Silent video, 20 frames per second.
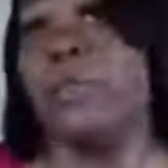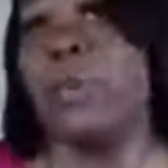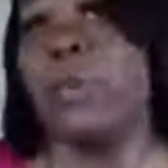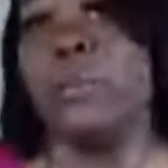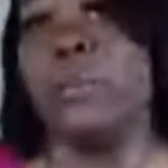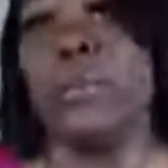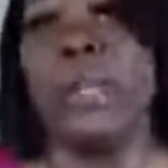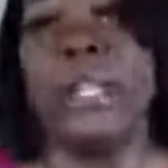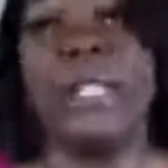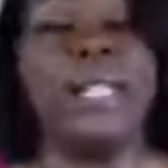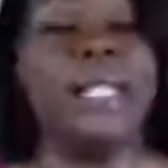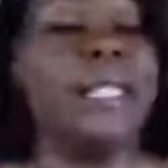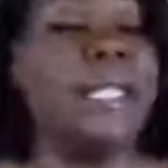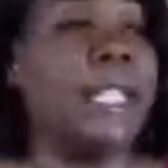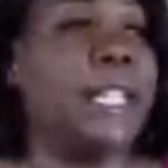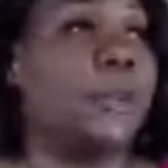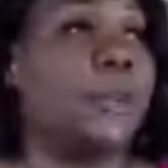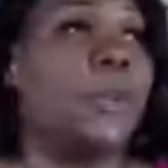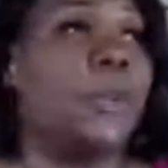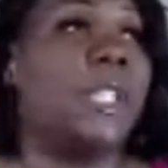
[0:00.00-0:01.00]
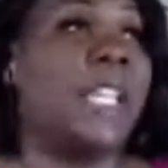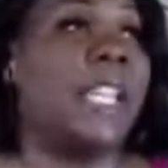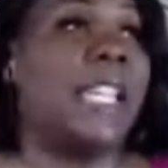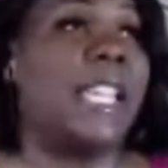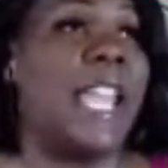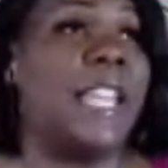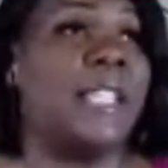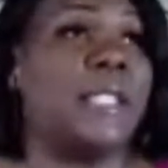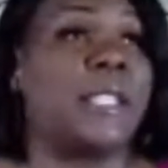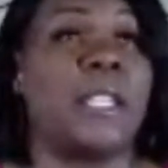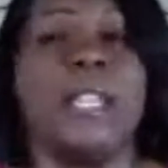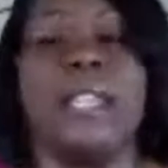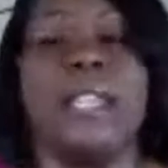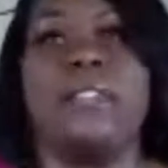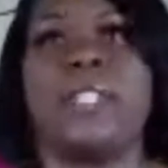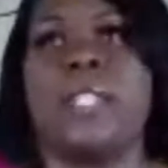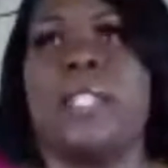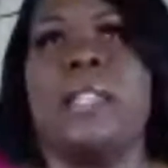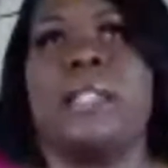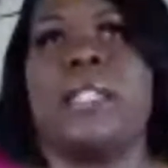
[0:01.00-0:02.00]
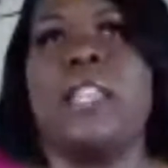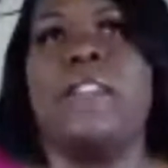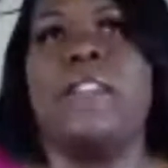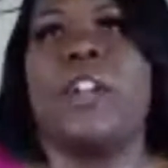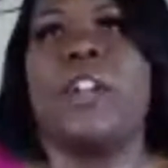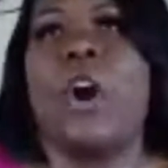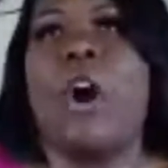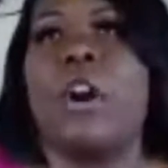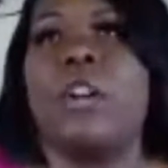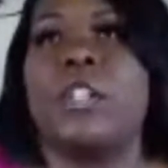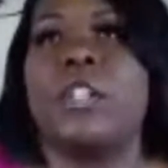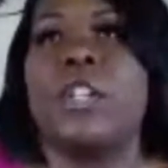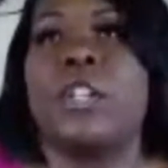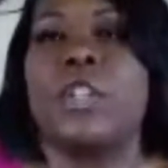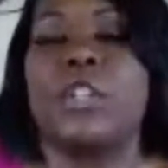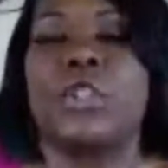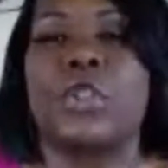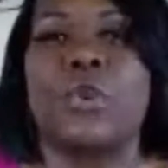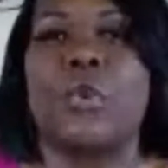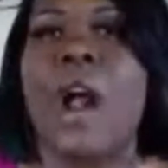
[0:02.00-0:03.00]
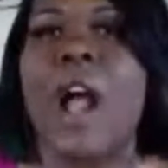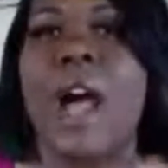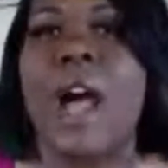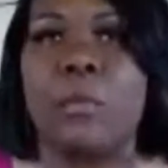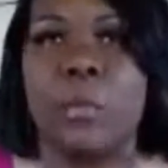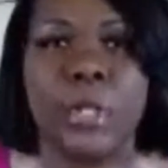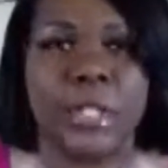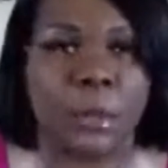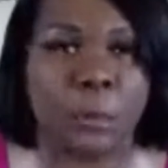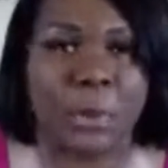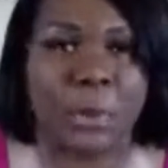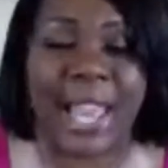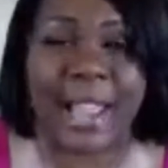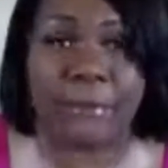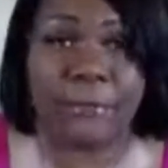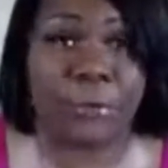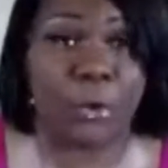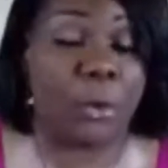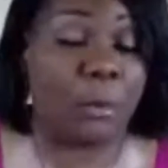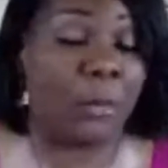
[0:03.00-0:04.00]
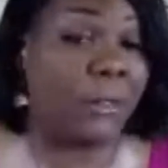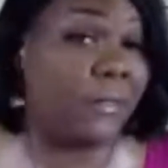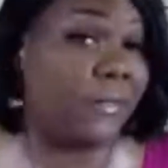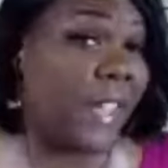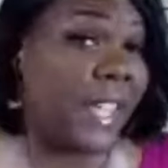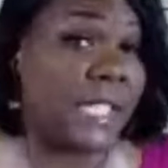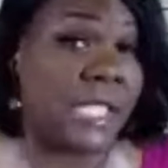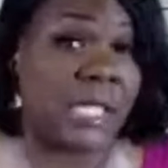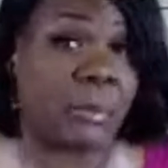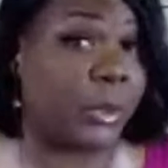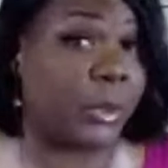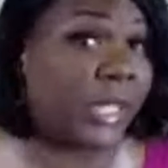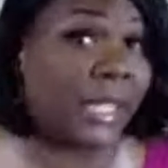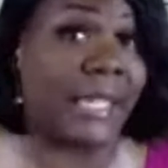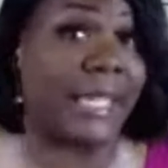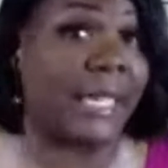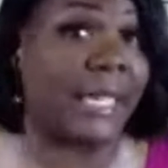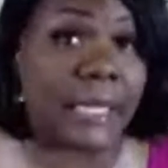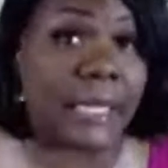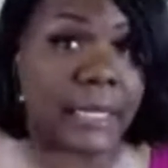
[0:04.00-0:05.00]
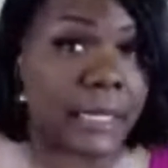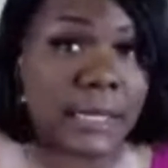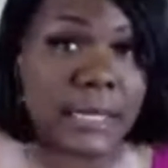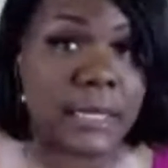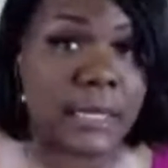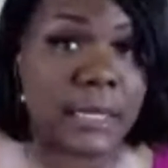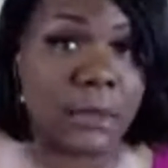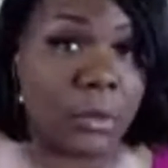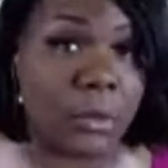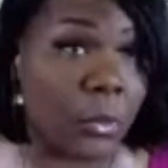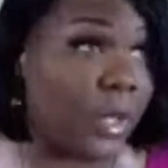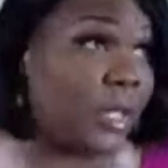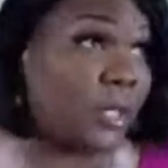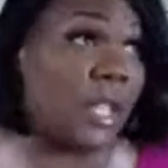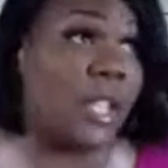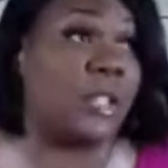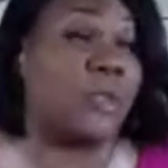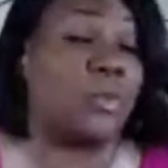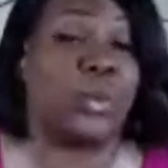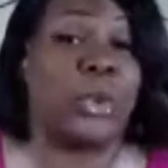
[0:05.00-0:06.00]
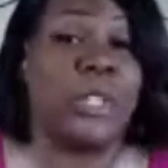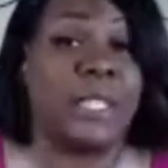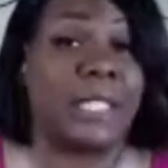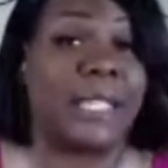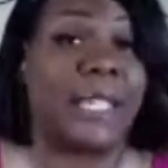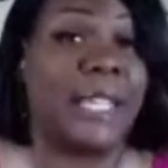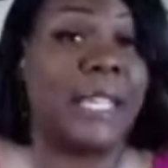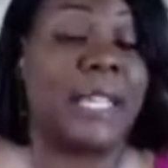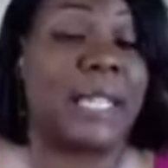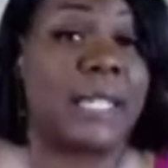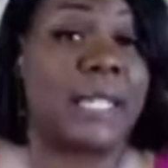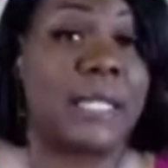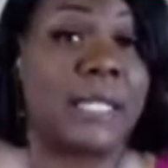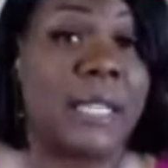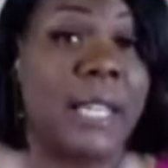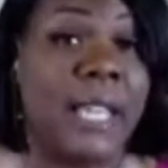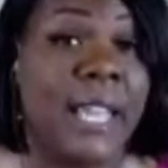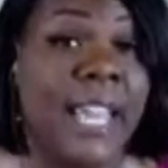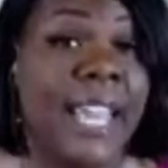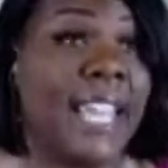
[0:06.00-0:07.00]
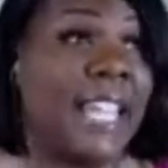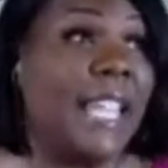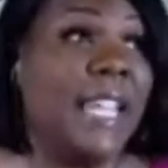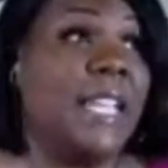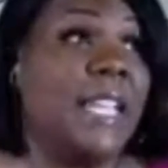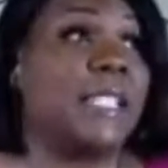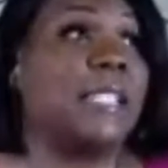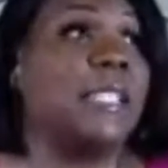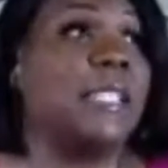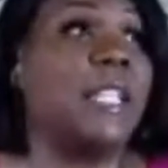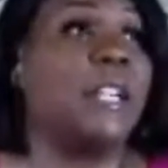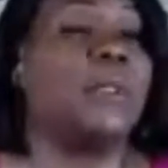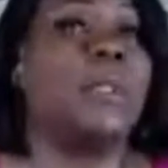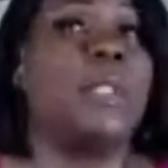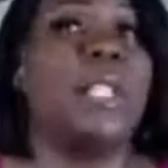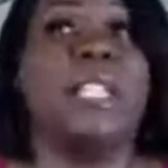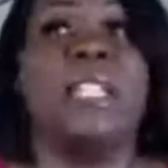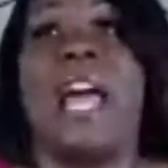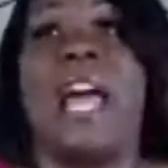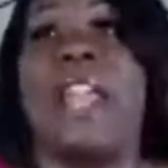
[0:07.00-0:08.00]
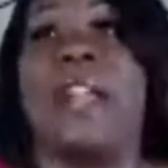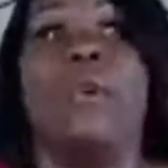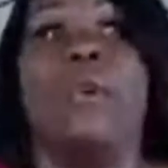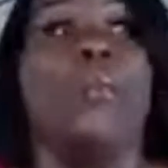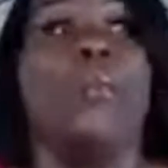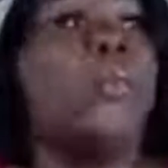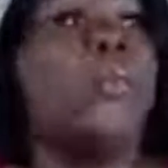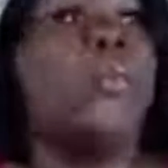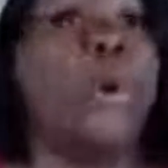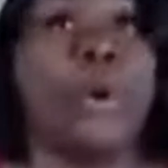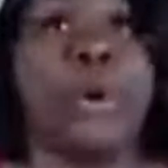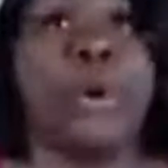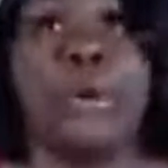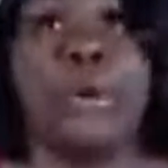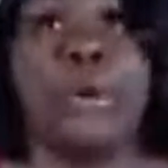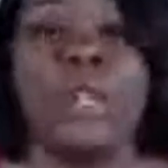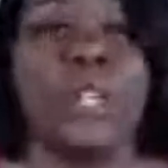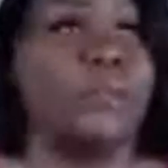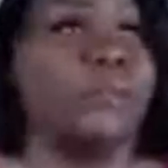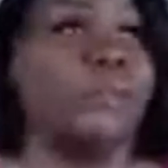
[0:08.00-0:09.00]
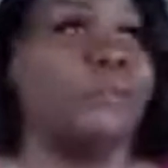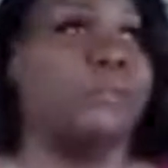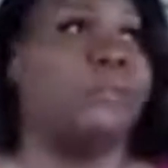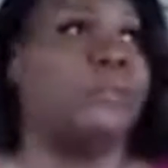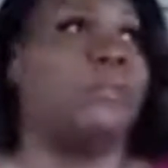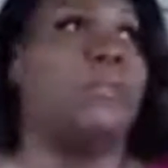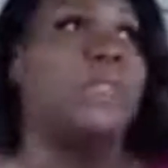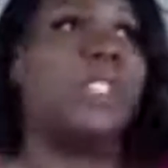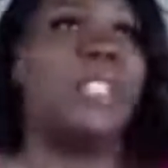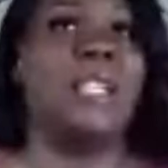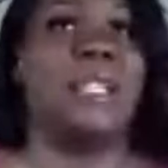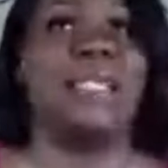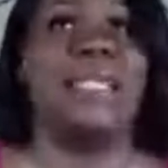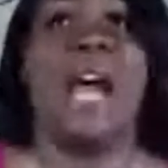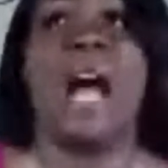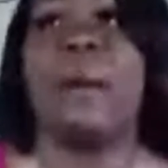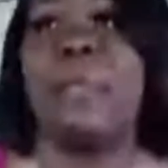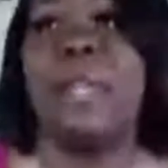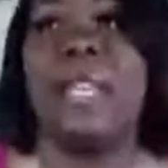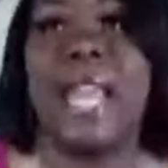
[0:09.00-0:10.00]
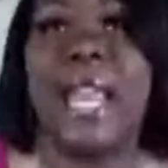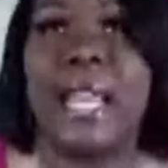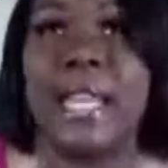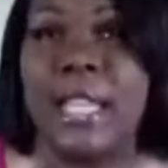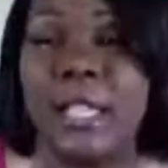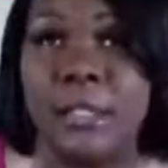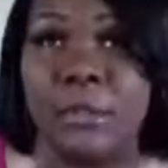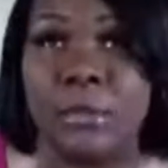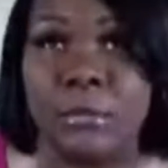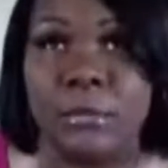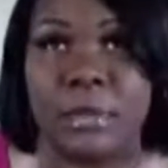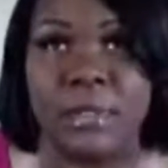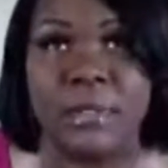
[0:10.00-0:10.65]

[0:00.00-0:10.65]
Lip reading: really, literally, it's even hard to describe what the platform of Facebook is. It really is. It is literally like one of the dominating